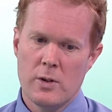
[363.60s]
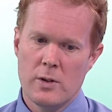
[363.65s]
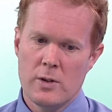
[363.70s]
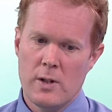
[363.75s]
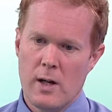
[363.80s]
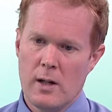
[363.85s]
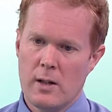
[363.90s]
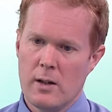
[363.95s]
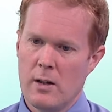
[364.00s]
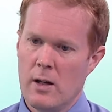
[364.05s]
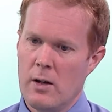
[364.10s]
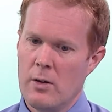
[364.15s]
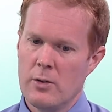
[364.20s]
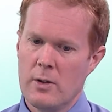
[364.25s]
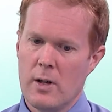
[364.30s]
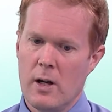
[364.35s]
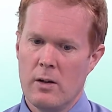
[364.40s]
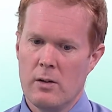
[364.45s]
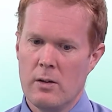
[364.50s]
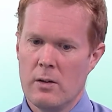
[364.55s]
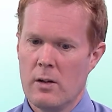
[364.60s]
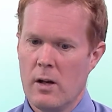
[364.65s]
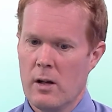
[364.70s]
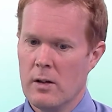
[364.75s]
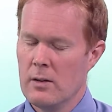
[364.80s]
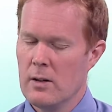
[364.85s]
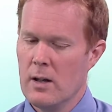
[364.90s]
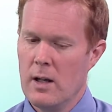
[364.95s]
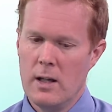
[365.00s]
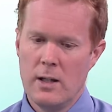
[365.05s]
tech and healthcare
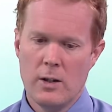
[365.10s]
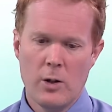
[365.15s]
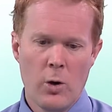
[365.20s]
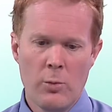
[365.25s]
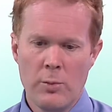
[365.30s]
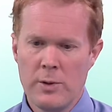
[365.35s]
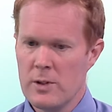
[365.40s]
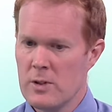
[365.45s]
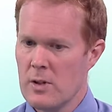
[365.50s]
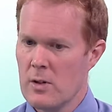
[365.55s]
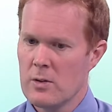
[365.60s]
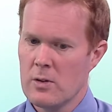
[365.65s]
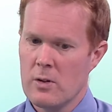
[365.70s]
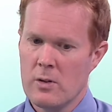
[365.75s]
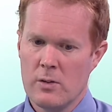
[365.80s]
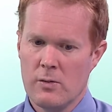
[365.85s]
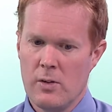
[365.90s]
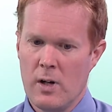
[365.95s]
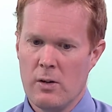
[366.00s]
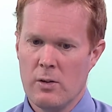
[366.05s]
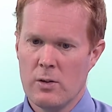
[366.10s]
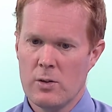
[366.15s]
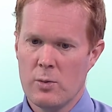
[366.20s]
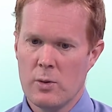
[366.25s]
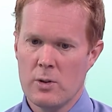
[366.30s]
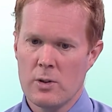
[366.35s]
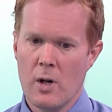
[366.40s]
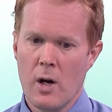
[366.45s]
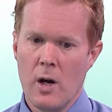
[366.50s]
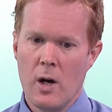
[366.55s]
and e-commerce, those kind of areas
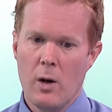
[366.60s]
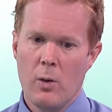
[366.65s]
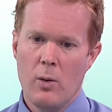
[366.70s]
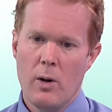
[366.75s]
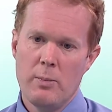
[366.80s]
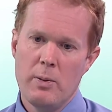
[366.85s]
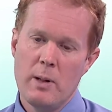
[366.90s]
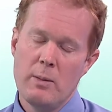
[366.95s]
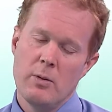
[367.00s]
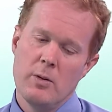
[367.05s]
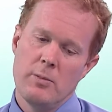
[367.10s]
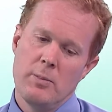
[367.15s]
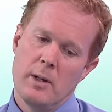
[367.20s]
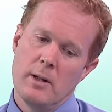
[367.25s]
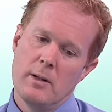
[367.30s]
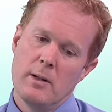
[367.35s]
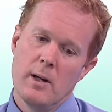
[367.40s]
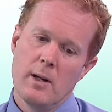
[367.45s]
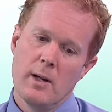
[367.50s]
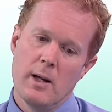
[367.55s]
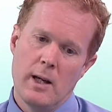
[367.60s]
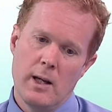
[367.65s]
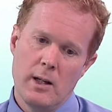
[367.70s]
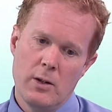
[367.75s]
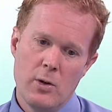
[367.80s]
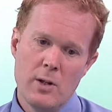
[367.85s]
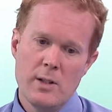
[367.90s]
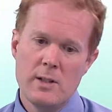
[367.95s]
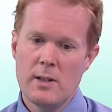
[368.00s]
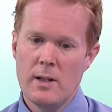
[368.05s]
where people have been
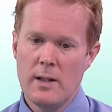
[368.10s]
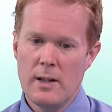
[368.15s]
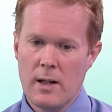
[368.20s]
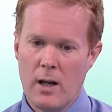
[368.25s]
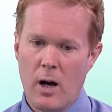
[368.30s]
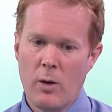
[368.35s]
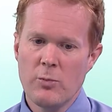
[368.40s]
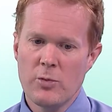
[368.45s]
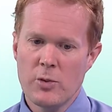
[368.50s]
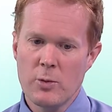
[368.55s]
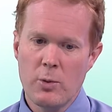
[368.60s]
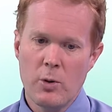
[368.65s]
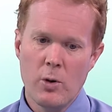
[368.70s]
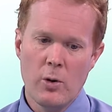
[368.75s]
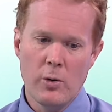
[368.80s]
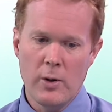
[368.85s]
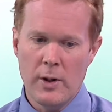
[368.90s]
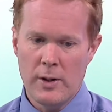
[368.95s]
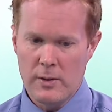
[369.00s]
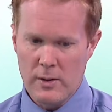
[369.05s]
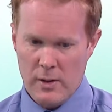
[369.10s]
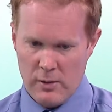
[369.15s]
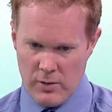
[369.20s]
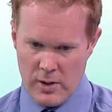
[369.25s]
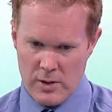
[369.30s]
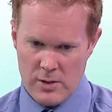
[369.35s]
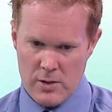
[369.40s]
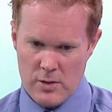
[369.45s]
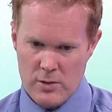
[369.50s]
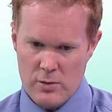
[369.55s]
increasingly comfortable and
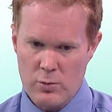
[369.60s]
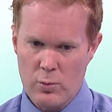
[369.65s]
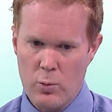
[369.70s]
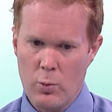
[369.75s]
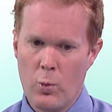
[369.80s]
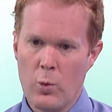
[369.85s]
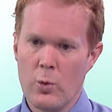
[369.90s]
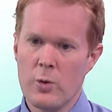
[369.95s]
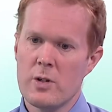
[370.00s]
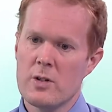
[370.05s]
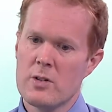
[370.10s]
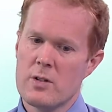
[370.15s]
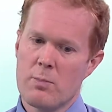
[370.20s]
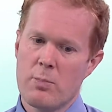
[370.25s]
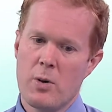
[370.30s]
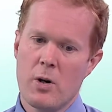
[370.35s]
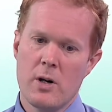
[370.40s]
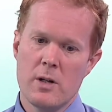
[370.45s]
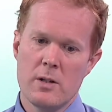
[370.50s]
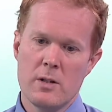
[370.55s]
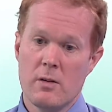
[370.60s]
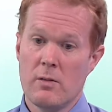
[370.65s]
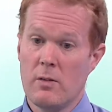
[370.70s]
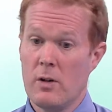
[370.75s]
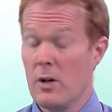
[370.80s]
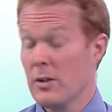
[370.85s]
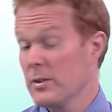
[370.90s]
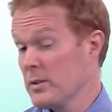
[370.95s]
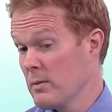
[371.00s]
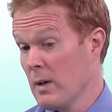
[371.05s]
investors are rewarded surprise over the
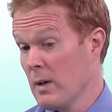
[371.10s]
last